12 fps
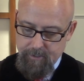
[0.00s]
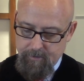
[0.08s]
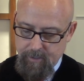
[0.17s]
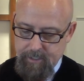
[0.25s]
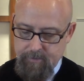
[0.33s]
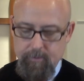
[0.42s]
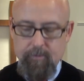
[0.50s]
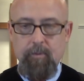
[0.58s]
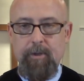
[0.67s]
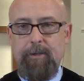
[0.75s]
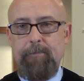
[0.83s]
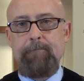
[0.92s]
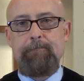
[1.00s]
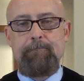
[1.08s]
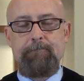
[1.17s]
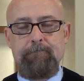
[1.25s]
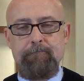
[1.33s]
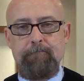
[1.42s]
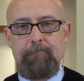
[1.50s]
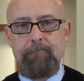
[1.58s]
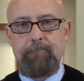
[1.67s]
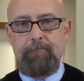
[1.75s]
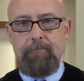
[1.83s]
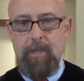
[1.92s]
and grace, was with him.
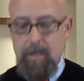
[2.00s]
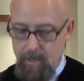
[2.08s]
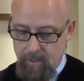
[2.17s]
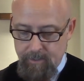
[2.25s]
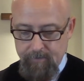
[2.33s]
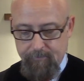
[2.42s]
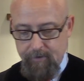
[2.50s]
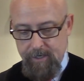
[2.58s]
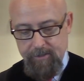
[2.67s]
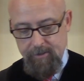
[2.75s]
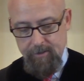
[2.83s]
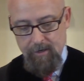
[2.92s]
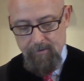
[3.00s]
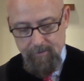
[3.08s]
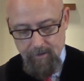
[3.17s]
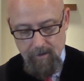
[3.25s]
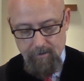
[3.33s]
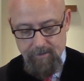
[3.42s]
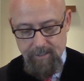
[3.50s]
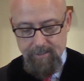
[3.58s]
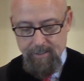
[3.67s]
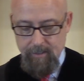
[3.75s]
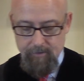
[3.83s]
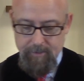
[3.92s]
And, dear friends, you know, there are
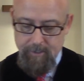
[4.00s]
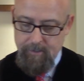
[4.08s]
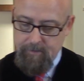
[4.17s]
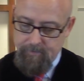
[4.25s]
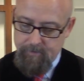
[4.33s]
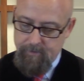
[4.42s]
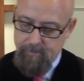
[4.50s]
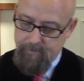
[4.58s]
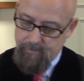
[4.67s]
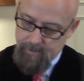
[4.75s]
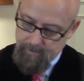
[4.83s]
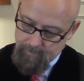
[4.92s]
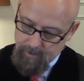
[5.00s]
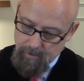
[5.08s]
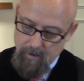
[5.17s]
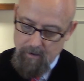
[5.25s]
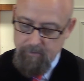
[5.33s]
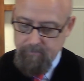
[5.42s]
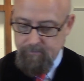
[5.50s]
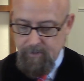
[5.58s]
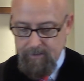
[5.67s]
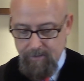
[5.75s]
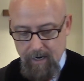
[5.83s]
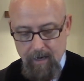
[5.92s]
details here the, that belong
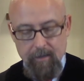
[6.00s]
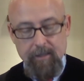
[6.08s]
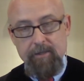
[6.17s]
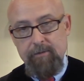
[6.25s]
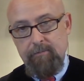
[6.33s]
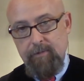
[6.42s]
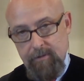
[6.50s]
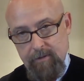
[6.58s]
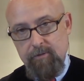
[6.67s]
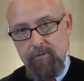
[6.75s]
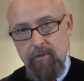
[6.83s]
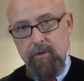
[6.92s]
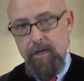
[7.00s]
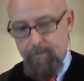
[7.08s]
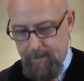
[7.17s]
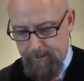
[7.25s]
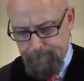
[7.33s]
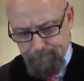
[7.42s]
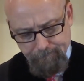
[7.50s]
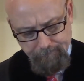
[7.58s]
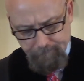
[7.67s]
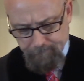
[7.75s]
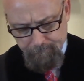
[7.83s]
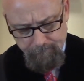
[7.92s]
entirely to this story, but
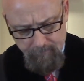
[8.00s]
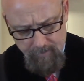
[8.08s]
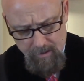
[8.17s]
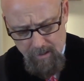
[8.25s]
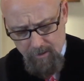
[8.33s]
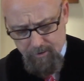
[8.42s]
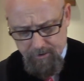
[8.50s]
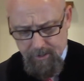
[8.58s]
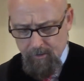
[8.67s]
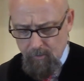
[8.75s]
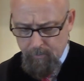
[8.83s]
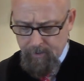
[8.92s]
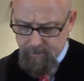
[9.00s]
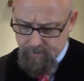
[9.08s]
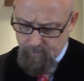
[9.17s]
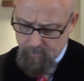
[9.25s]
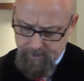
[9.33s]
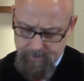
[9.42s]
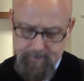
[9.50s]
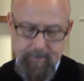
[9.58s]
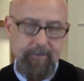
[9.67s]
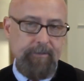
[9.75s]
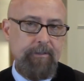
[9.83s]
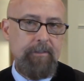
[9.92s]
there's a general principle here
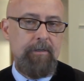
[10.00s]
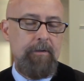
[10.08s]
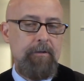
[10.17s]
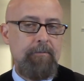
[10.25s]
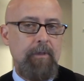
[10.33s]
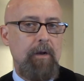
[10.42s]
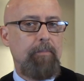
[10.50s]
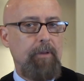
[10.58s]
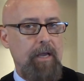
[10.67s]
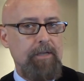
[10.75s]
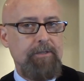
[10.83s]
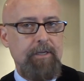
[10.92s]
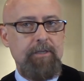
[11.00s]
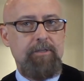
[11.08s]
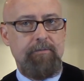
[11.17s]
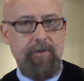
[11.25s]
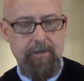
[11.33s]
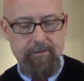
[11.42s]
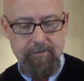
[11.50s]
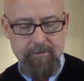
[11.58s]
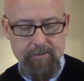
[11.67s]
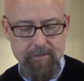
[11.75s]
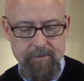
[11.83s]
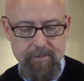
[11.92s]
that applies to each of
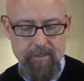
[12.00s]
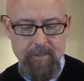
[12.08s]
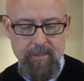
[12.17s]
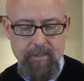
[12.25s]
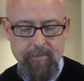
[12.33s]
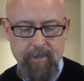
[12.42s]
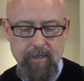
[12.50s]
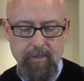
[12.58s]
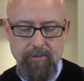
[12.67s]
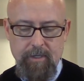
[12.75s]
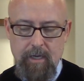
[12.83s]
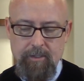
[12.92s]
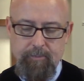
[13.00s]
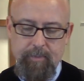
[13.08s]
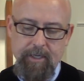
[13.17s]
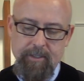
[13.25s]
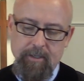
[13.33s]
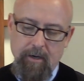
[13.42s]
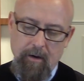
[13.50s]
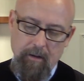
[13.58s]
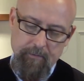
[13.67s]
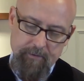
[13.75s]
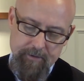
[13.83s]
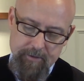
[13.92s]
us because God speaks to
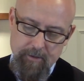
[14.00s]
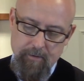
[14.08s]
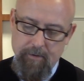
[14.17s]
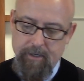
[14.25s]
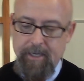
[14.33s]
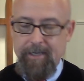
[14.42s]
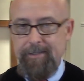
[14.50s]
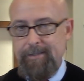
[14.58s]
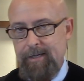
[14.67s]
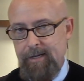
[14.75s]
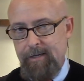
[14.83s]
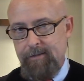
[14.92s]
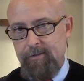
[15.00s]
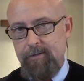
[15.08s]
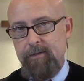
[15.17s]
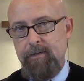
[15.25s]
all of his children and he says,